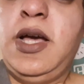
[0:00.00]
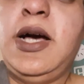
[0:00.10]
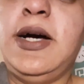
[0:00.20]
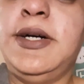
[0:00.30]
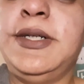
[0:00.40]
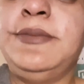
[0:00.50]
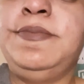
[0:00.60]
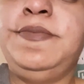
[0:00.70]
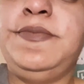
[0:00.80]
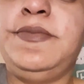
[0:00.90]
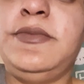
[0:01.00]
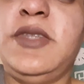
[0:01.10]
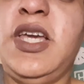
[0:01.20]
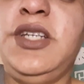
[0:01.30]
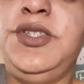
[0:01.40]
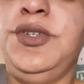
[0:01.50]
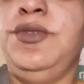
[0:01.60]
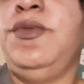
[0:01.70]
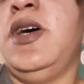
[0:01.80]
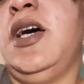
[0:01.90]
they do